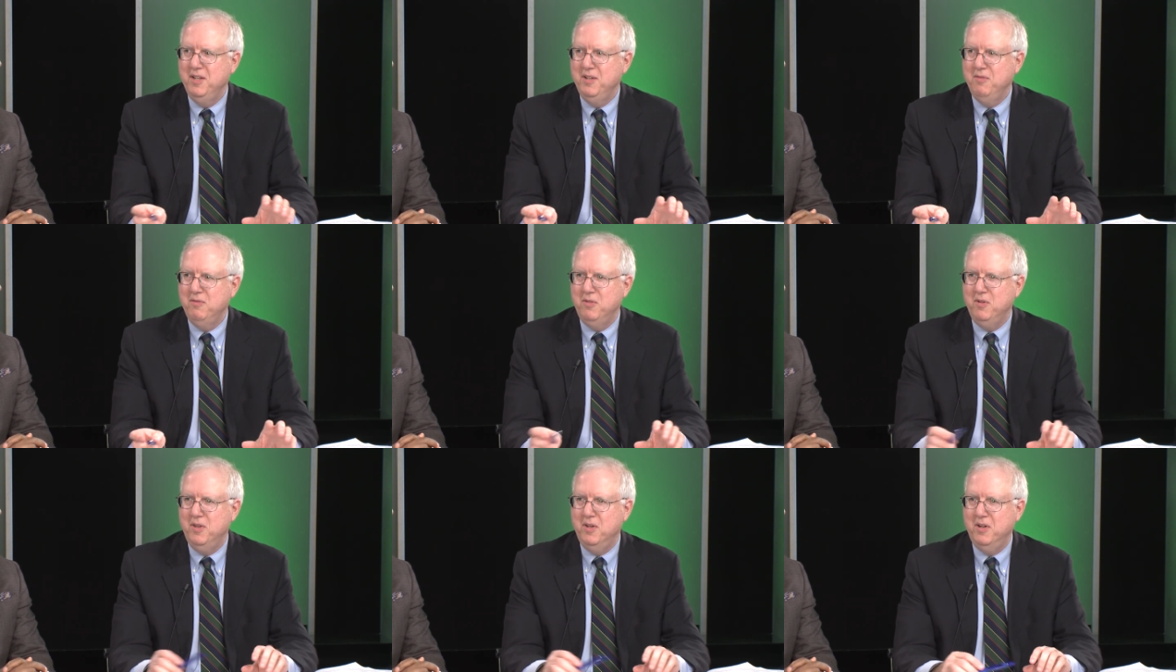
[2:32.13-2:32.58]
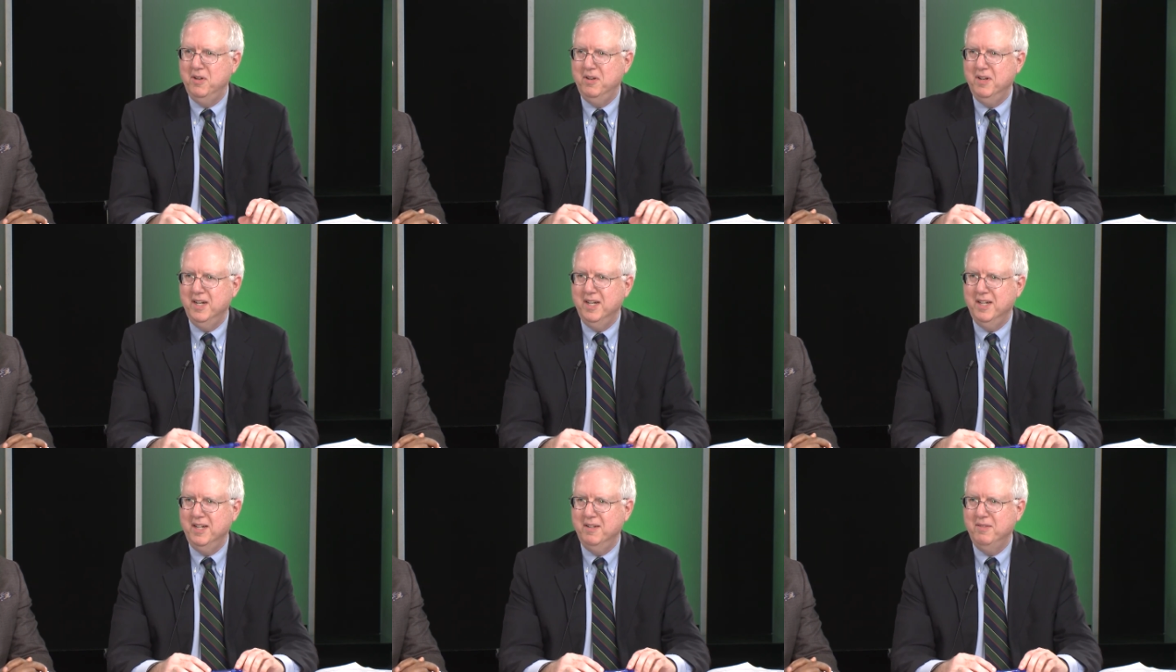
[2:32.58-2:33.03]
for
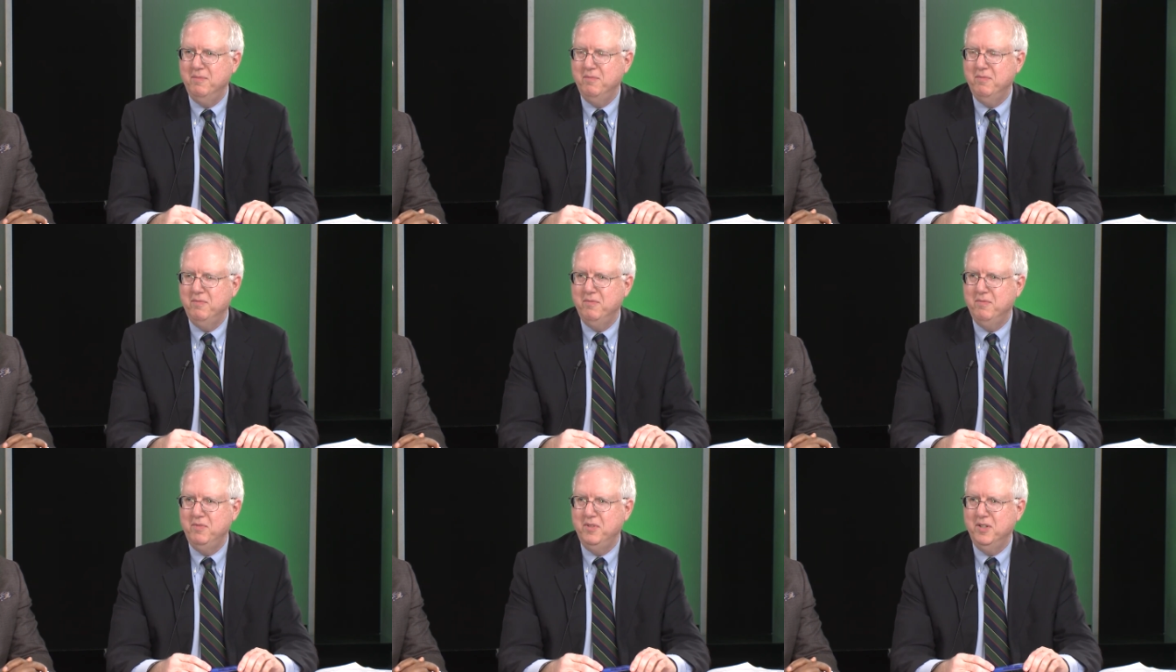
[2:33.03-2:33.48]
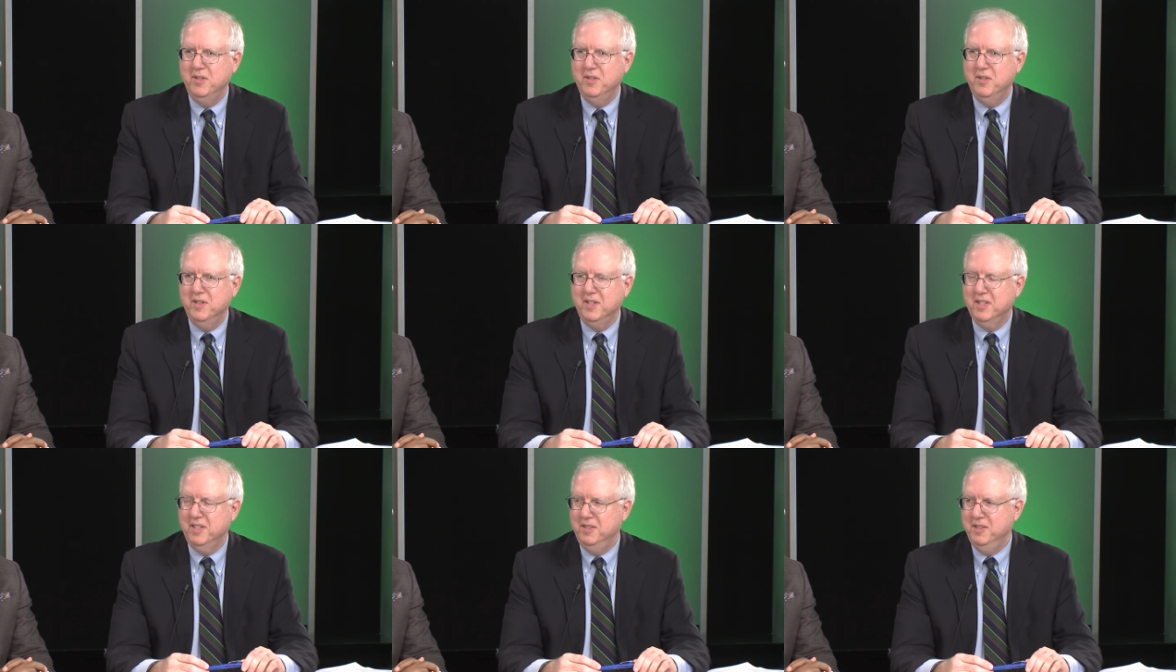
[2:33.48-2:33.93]
their
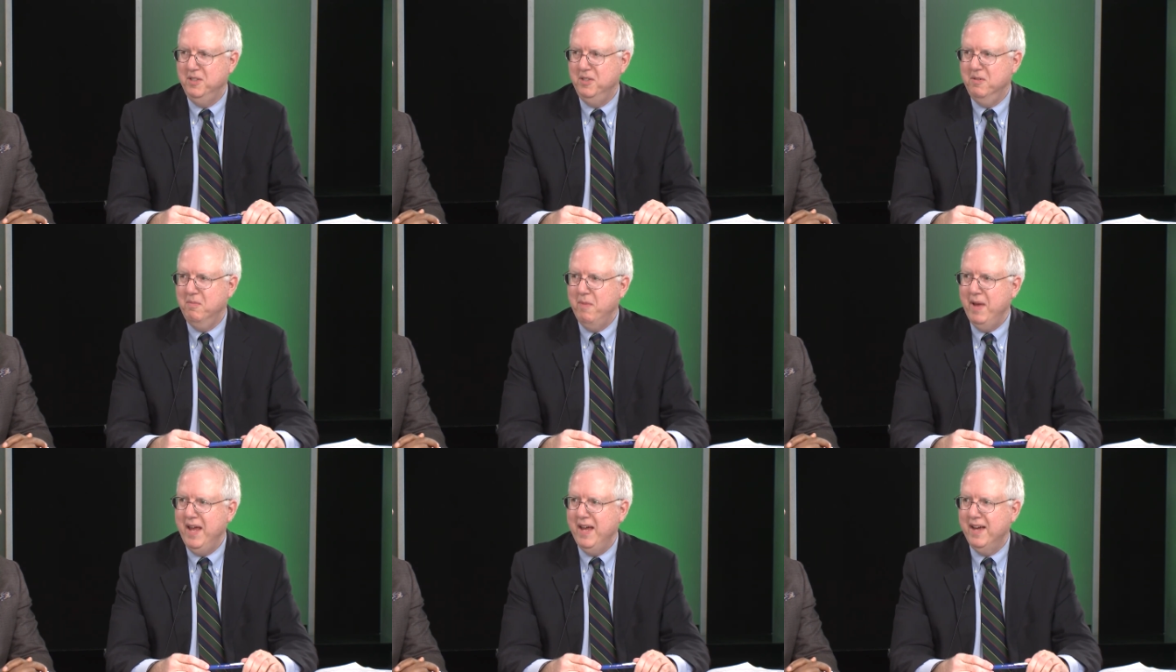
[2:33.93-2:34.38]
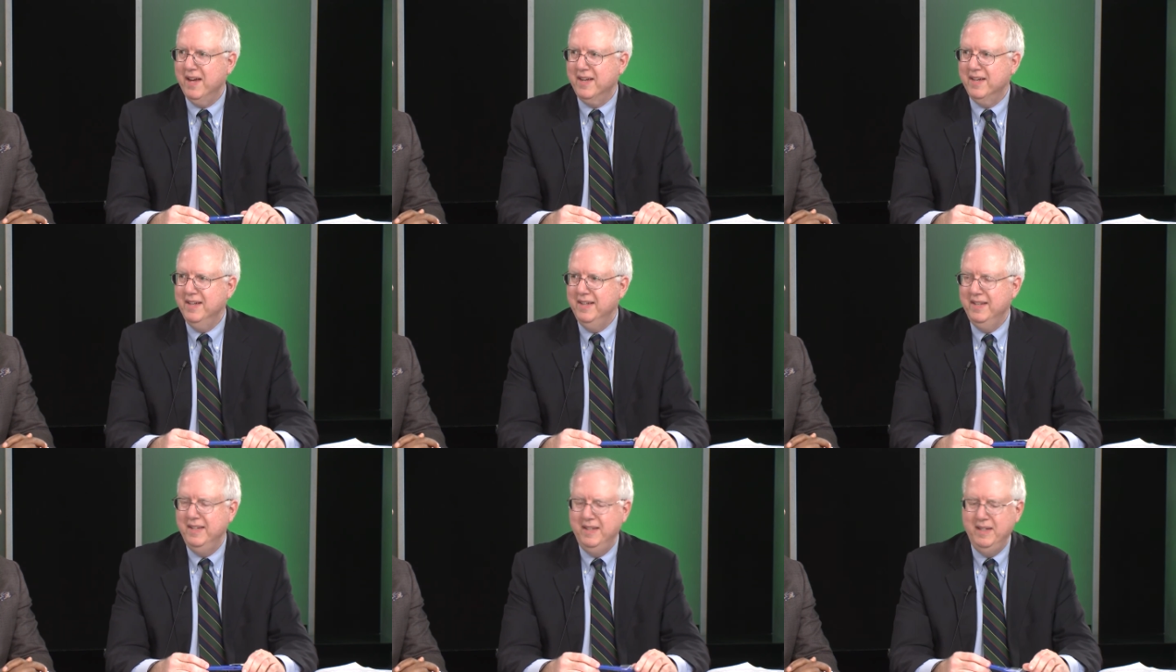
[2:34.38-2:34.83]
to Khalil Mack.
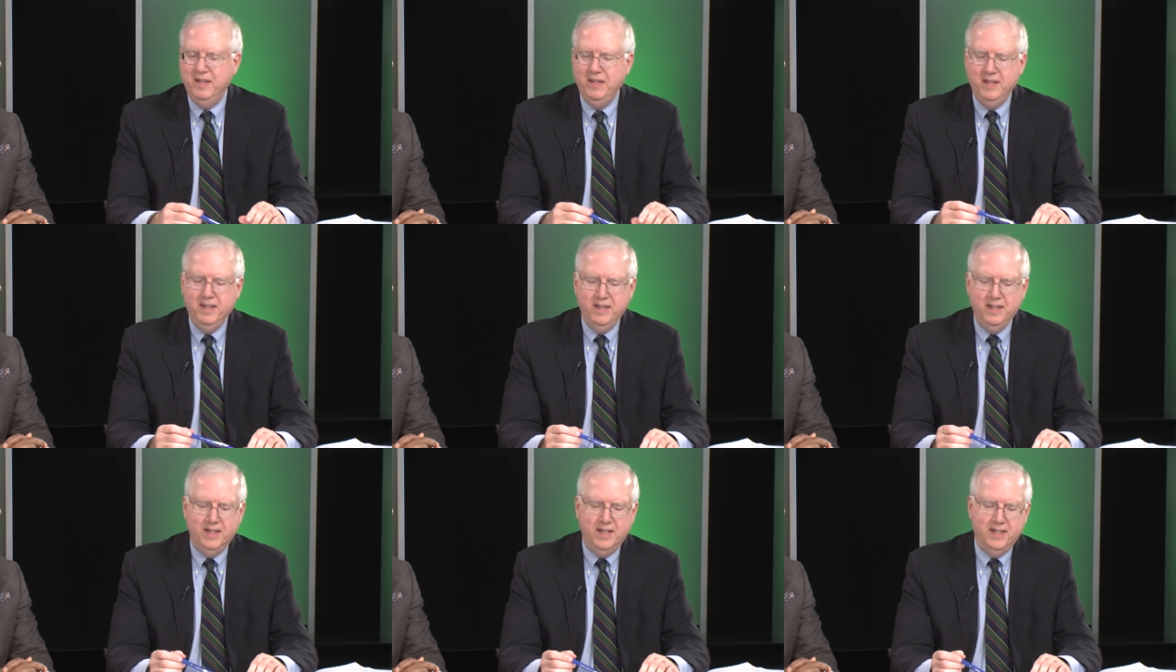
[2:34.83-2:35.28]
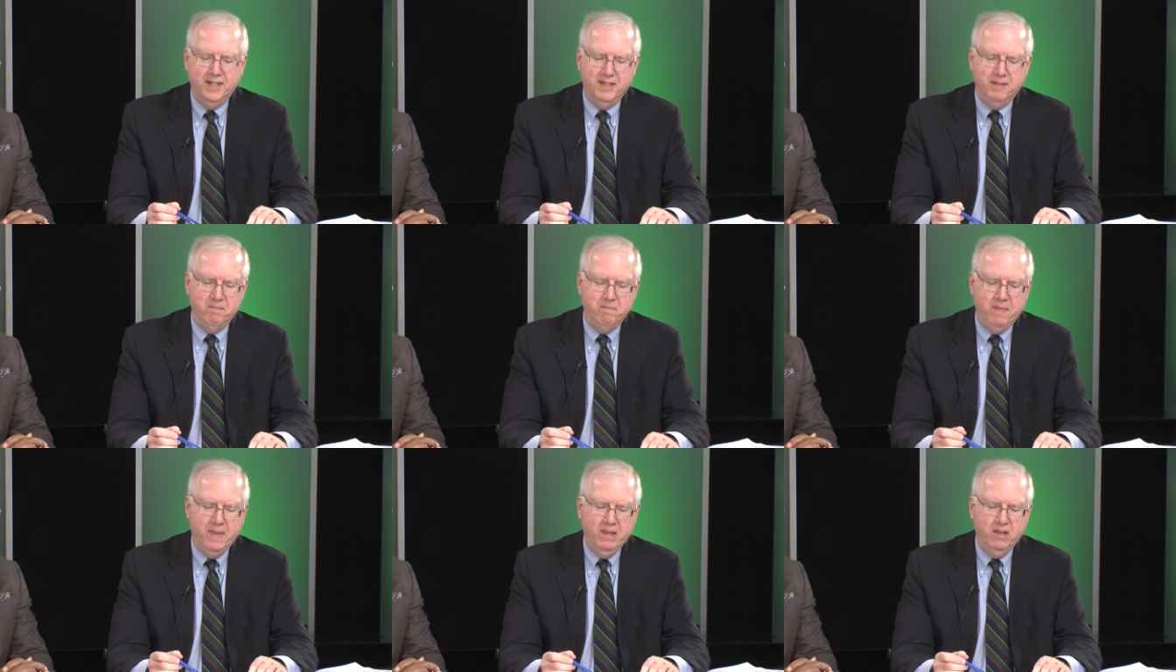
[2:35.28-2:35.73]

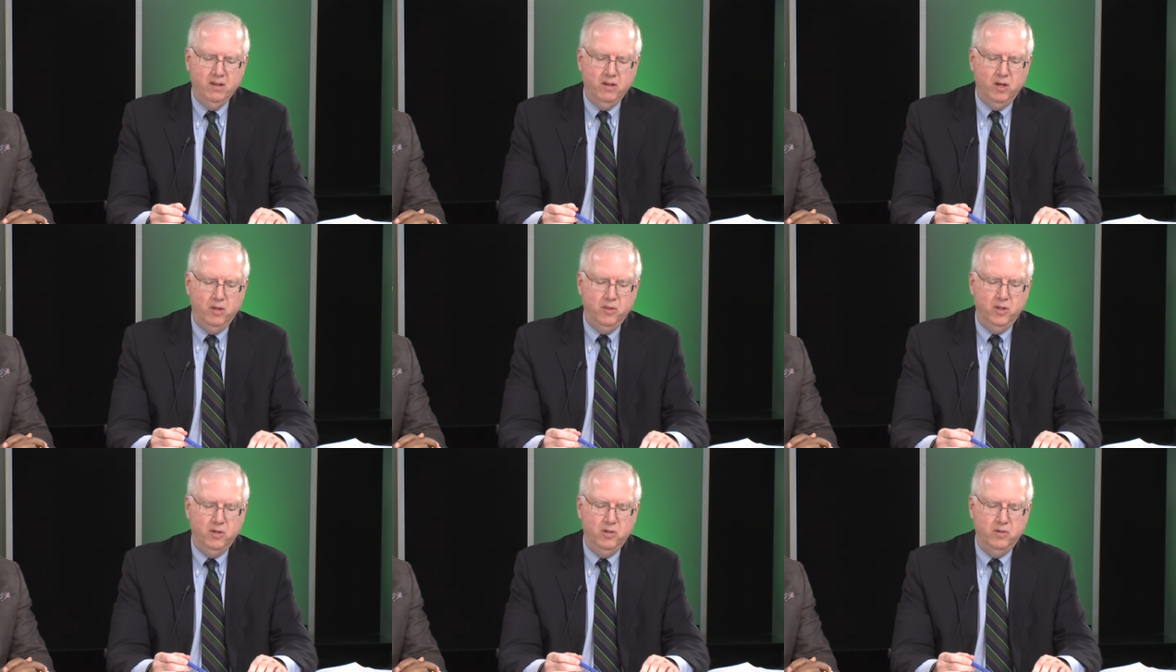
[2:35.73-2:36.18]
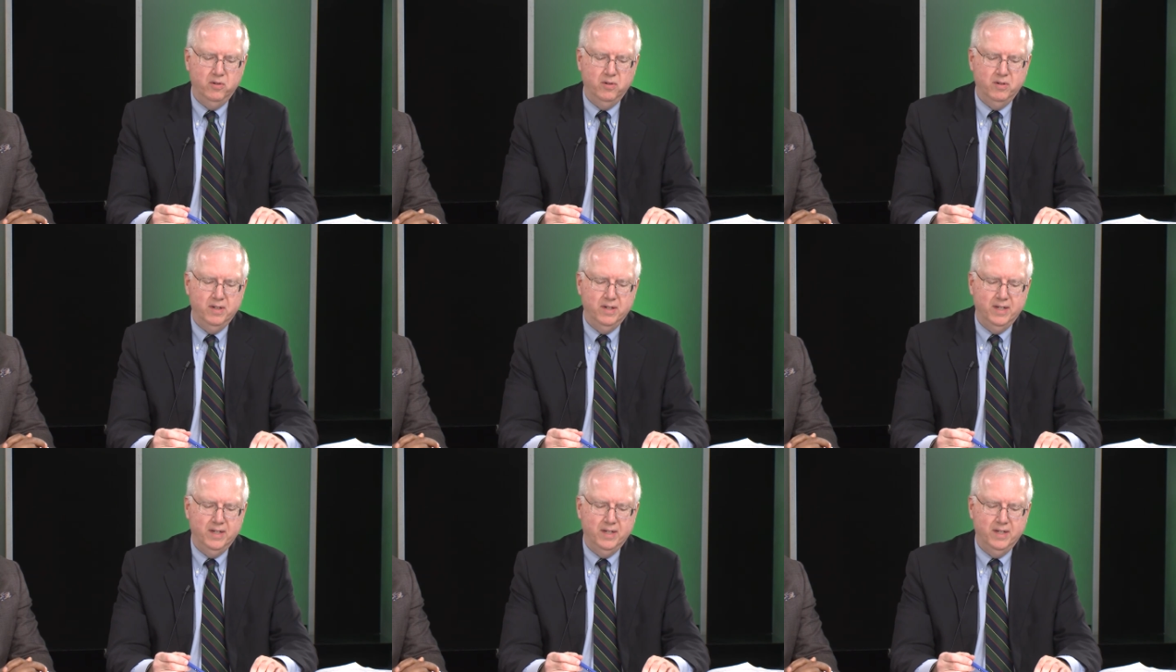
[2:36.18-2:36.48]
Although